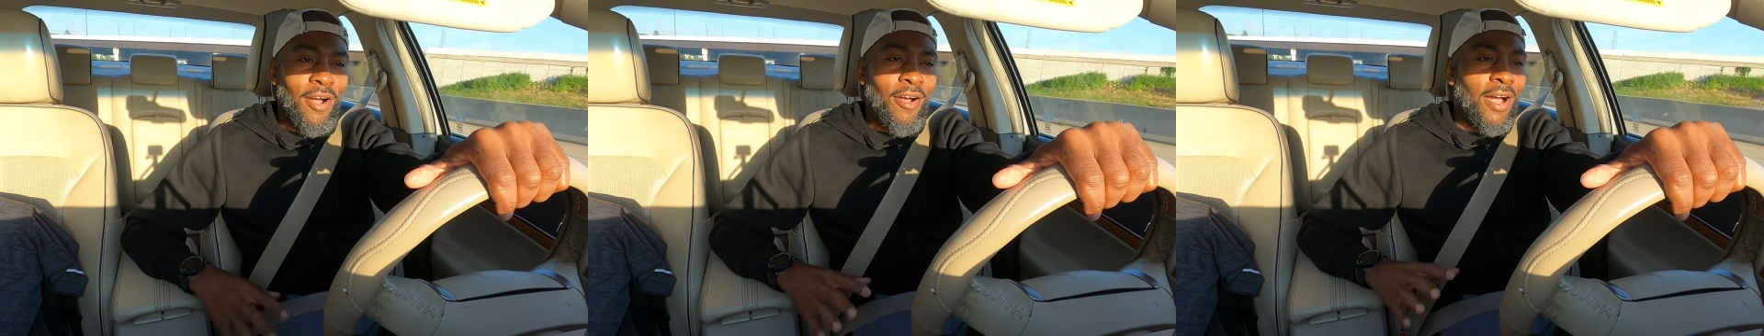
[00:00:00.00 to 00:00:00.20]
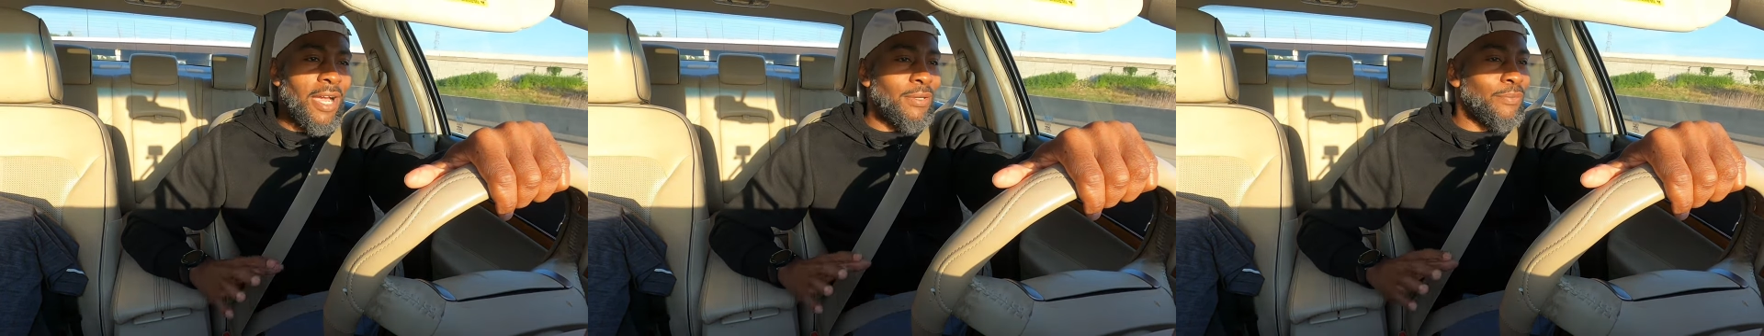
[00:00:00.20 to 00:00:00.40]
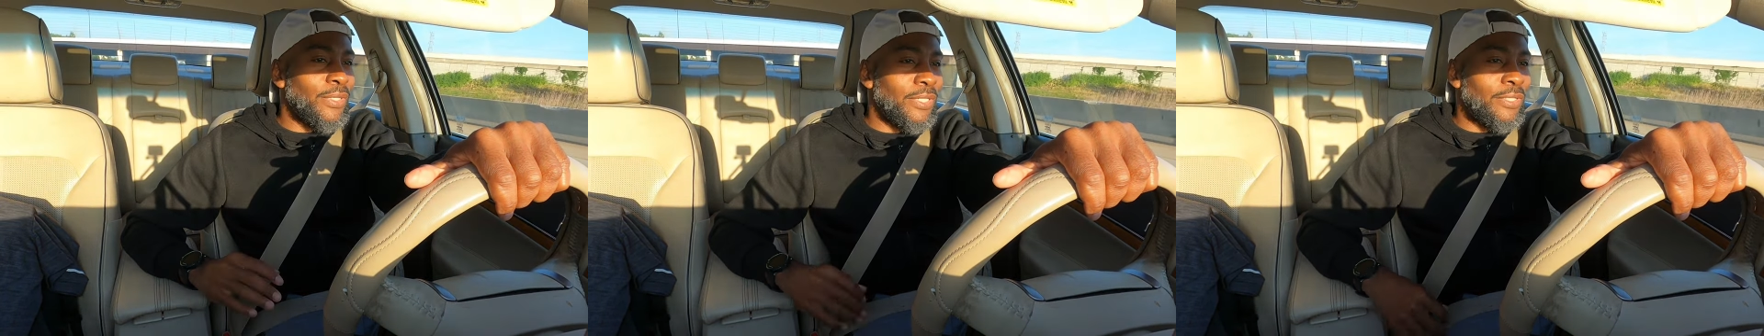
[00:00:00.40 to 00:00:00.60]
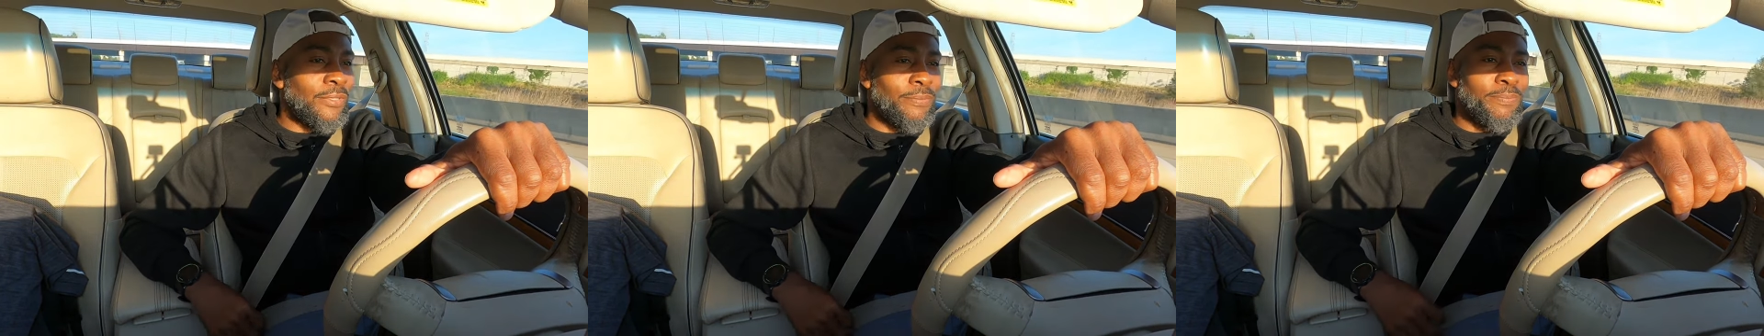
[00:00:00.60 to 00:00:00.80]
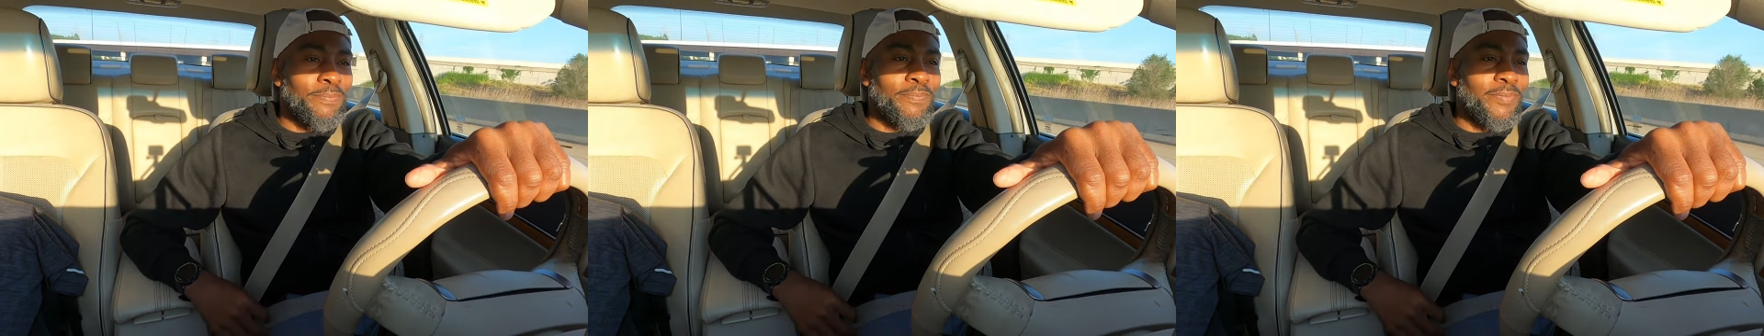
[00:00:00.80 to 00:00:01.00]
All right.
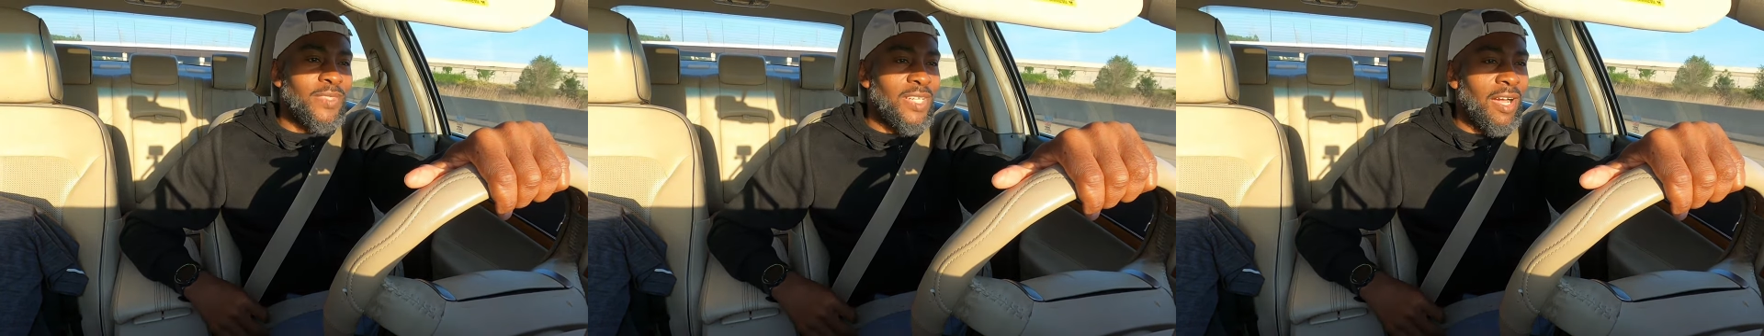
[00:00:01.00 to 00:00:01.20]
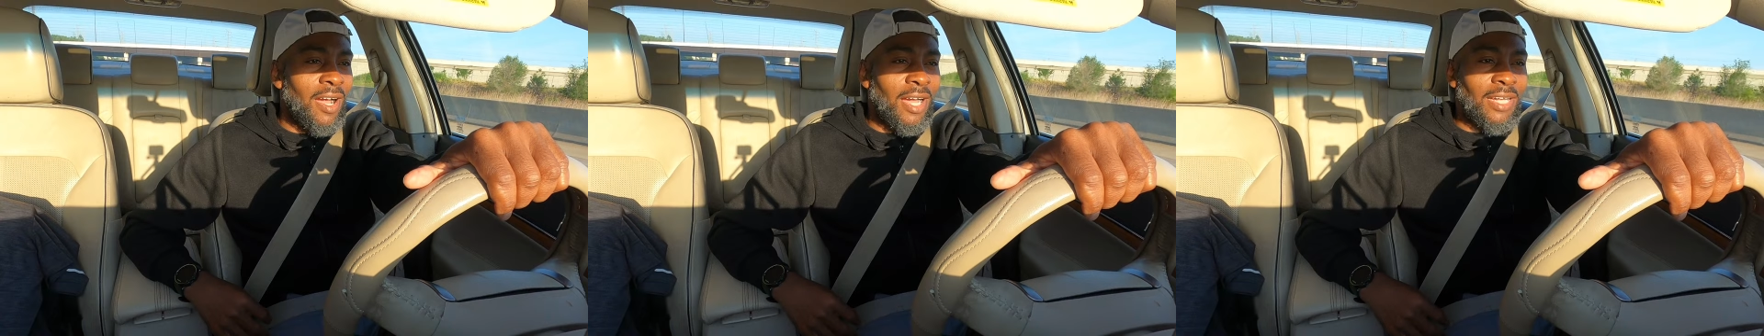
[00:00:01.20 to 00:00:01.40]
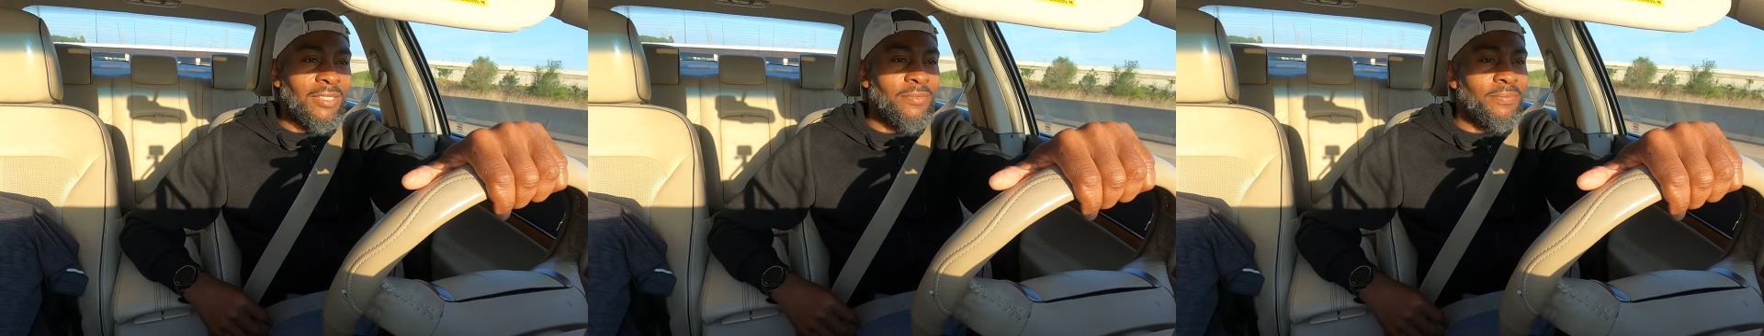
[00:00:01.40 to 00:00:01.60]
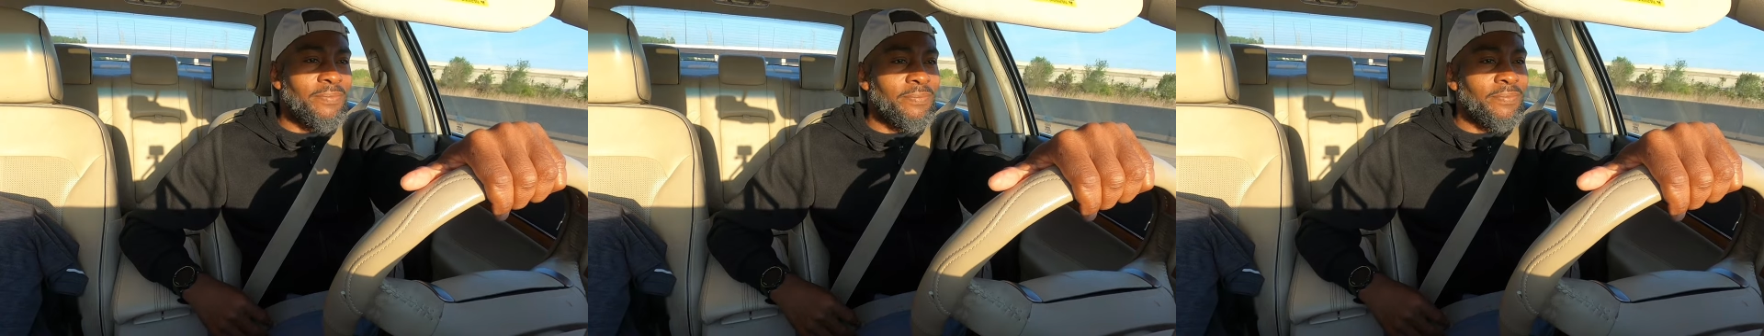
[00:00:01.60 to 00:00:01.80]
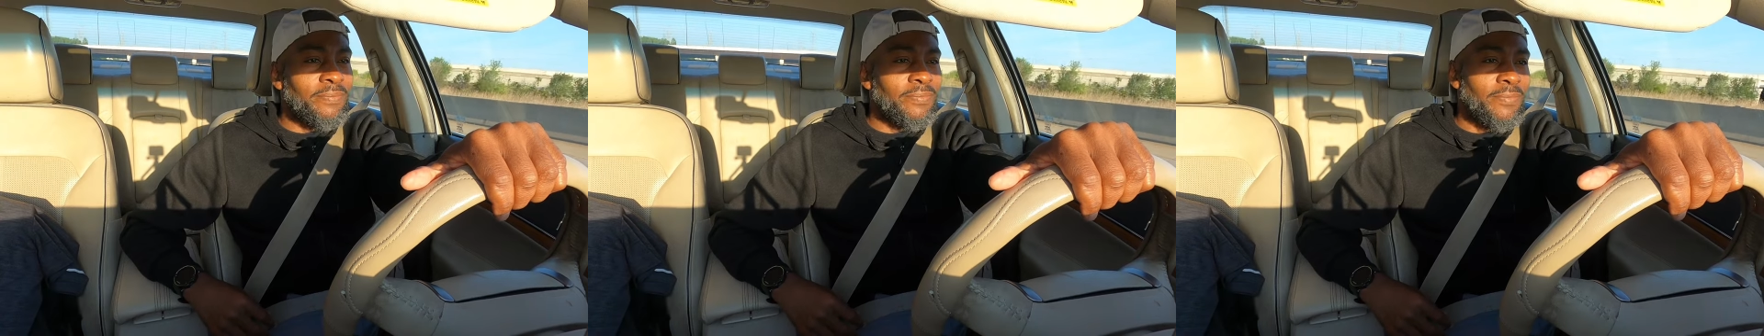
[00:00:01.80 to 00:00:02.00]

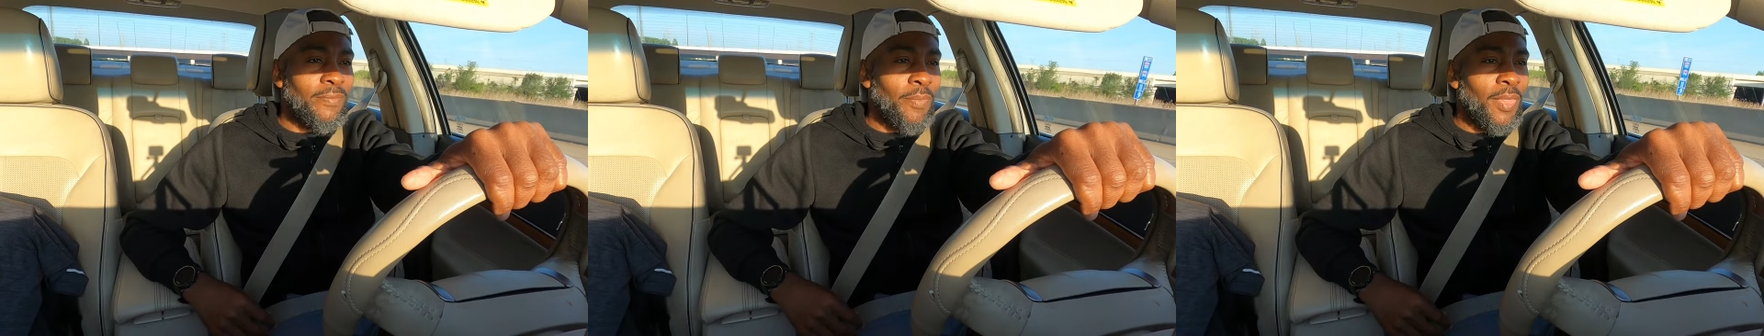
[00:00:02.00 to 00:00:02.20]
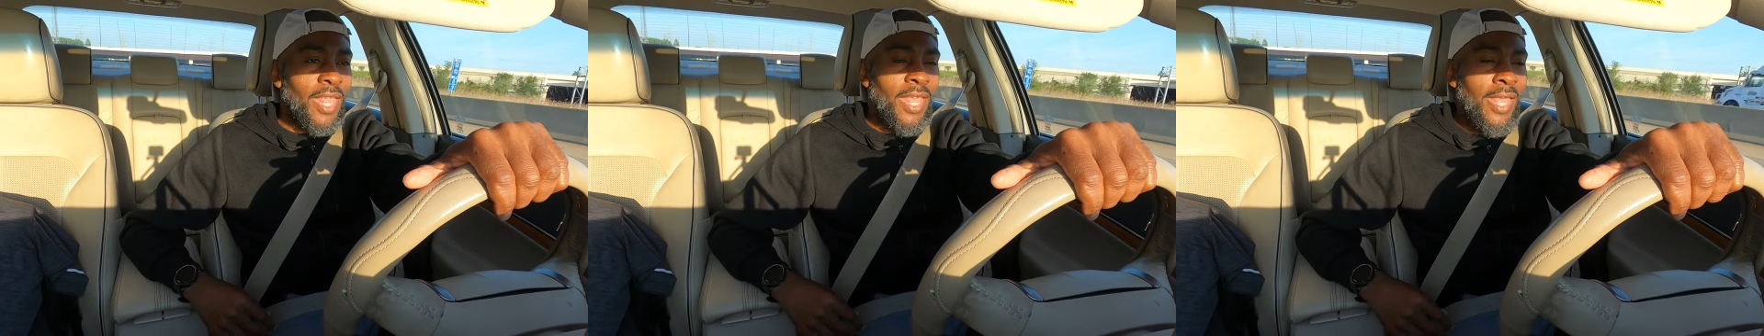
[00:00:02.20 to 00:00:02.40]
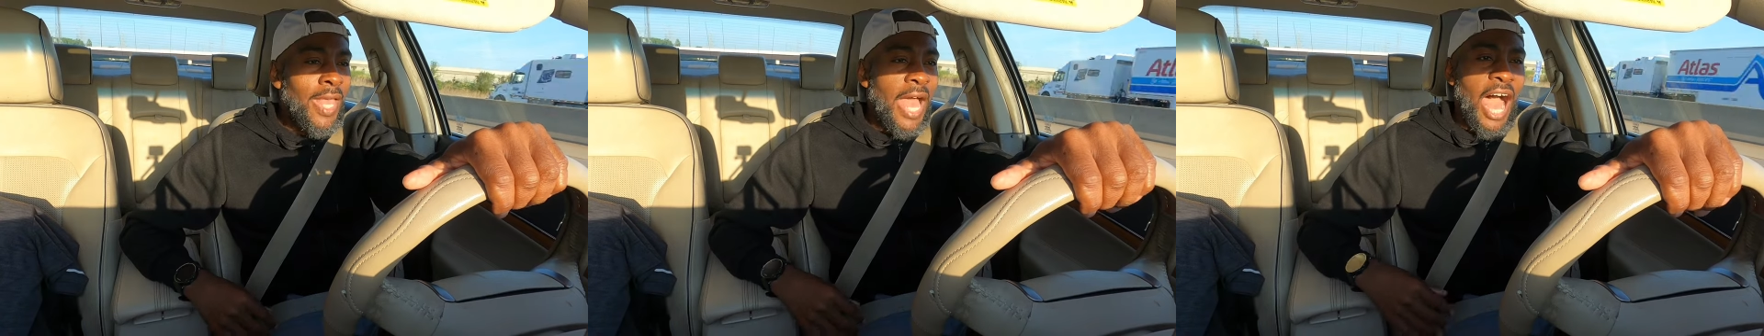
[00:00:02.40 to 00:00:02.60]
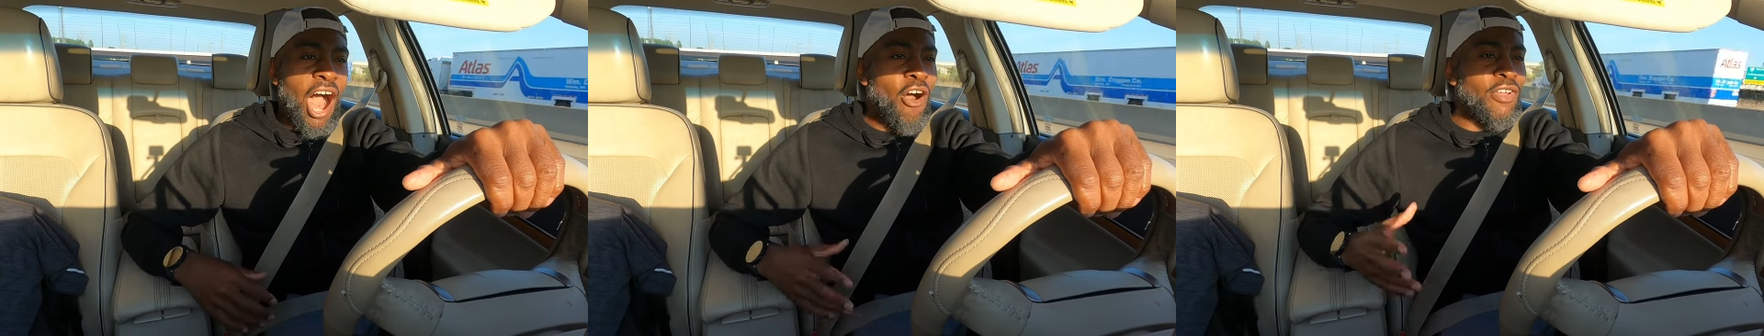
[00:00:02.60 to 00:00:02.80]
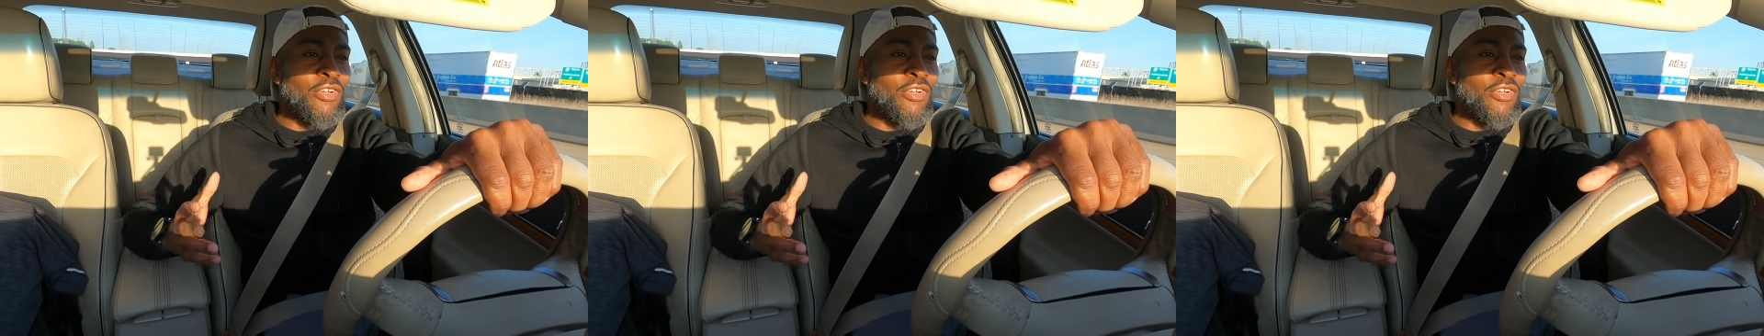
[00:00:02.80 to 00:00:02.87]
I